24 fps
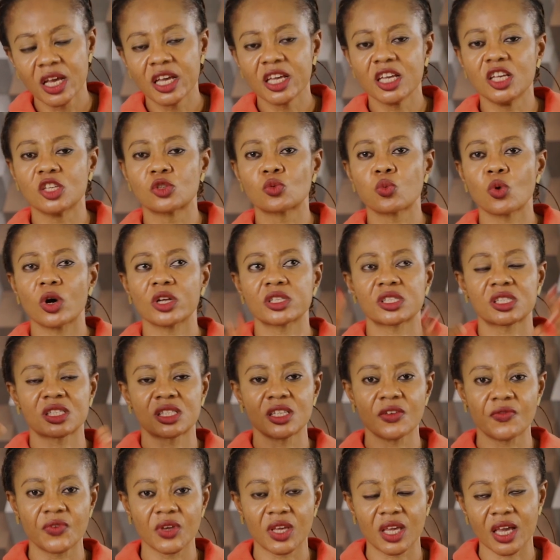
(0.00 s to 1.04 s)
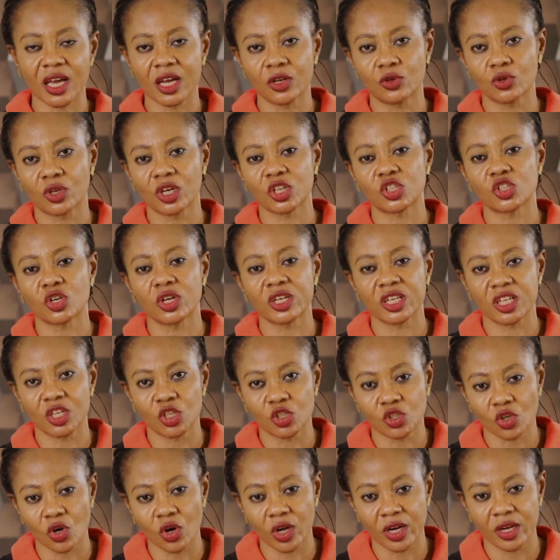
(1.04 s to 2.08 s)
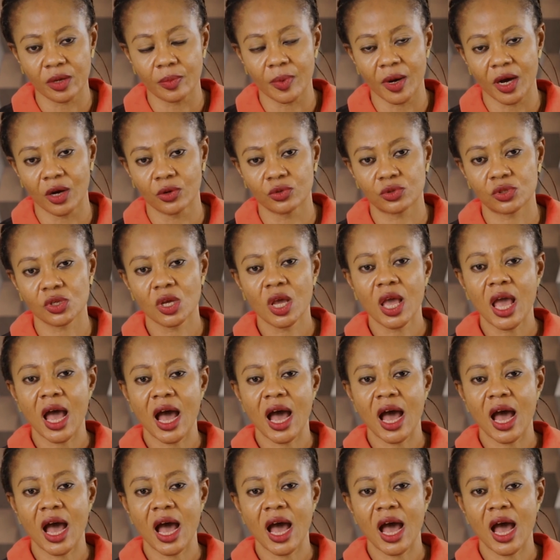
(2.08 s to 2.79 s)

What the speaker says: is what civic education is all about.